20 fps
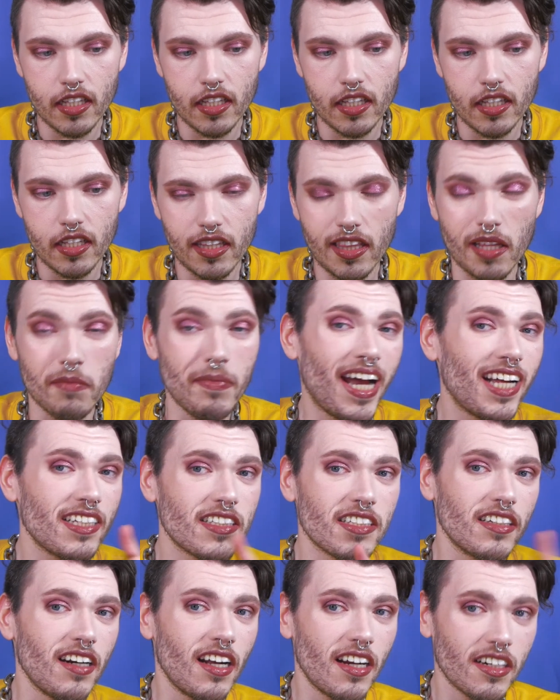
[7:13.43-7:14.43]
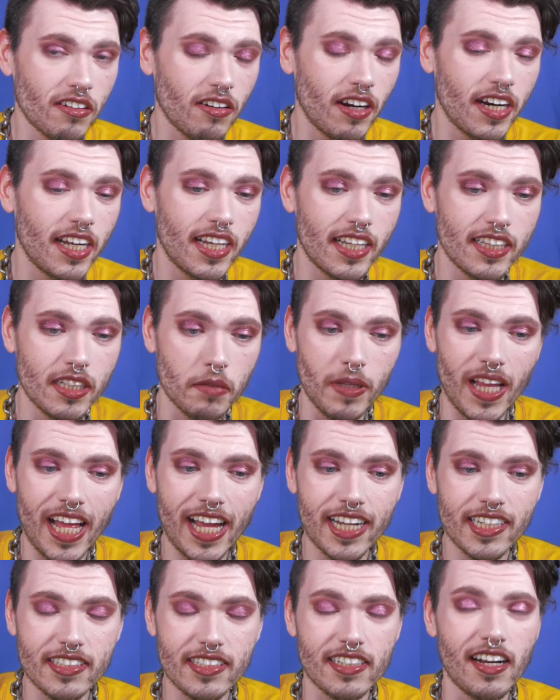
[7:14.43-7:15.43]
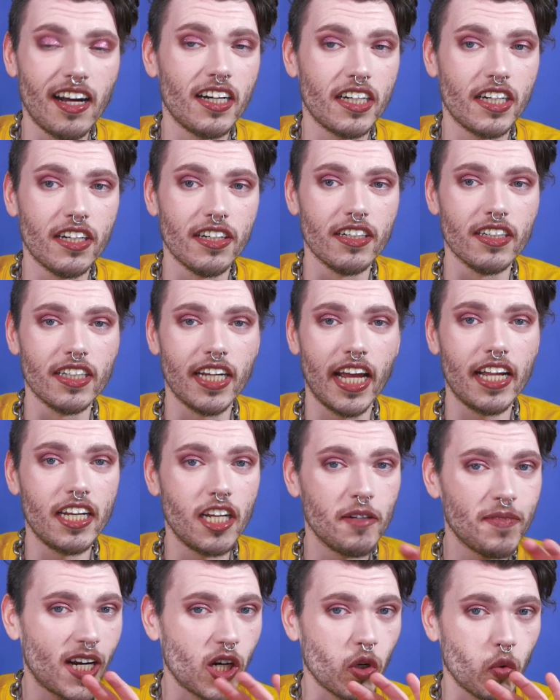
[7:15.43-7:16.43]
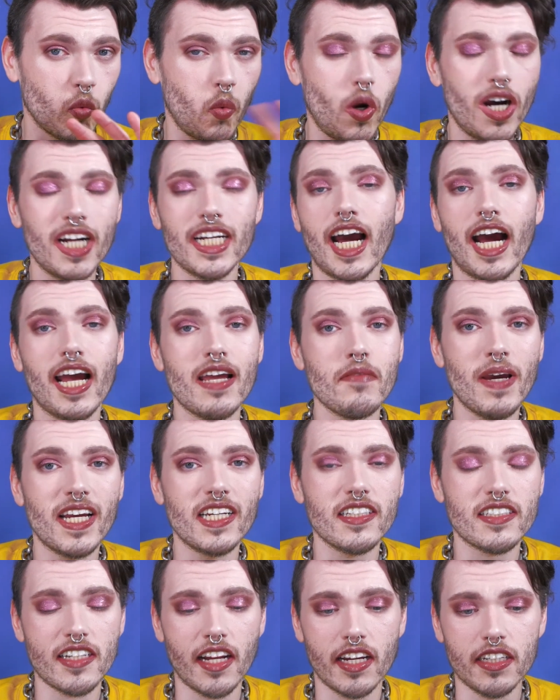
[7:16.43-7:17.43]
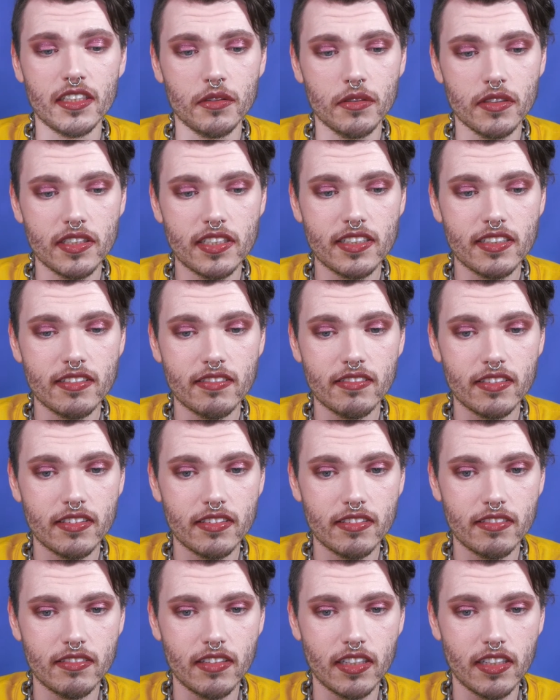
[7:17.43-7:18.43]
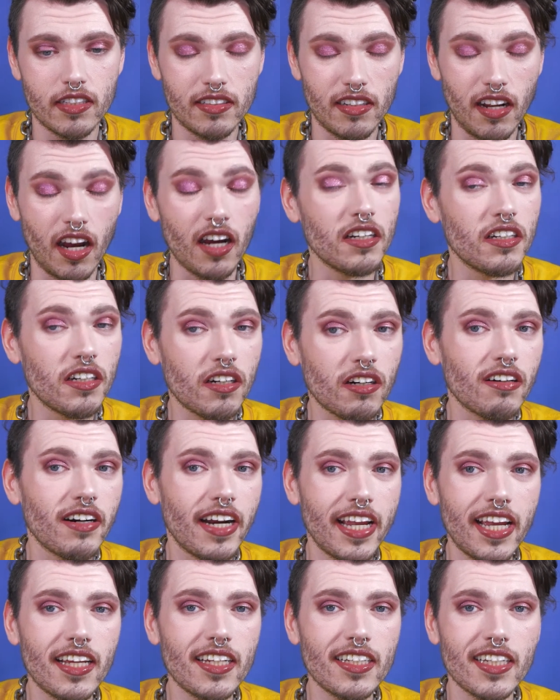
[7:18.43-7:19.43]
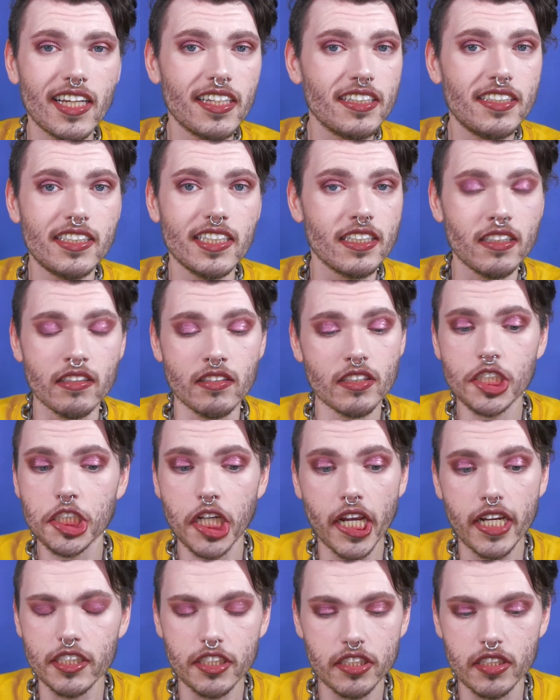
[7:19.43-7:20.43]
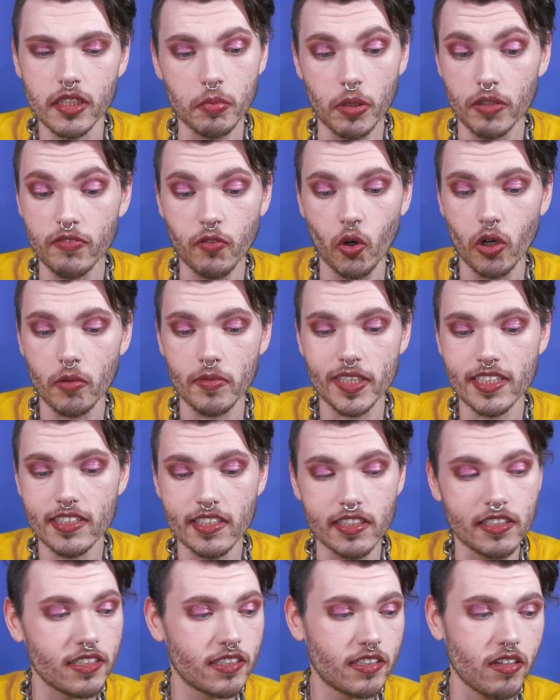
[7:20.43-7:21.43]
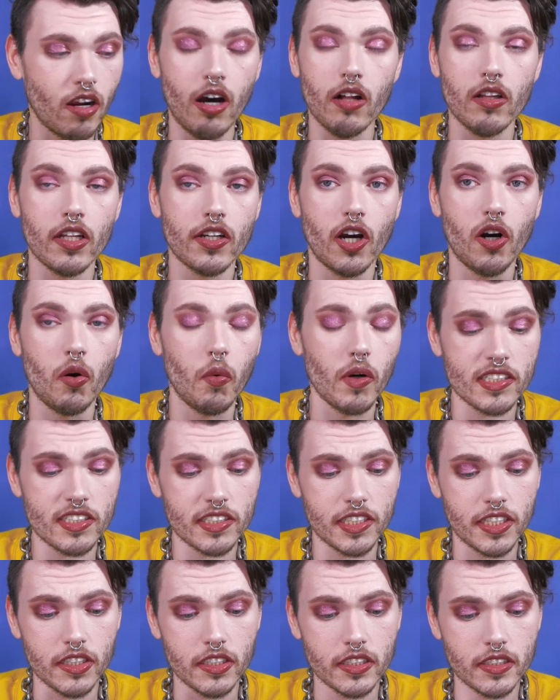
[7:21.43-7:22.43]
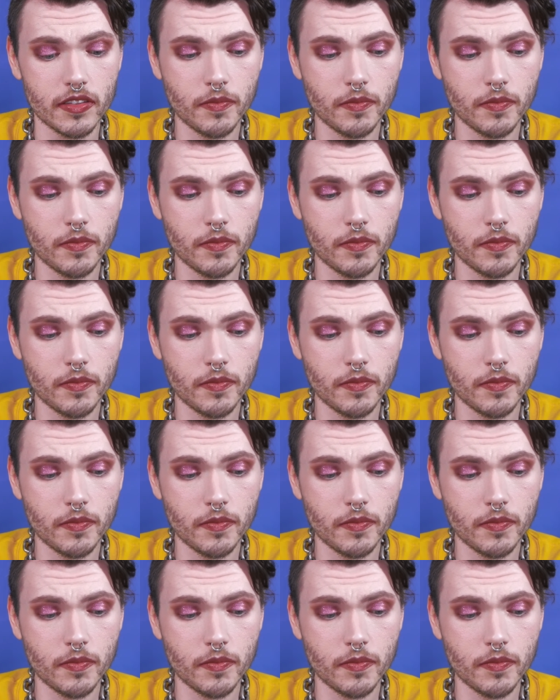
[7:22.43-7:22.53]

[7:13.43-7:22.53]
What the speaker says: the mattes are not great and the black is not good, and no matter what eye base I used under it, it didn't change the performance. It just all in all wasn't good.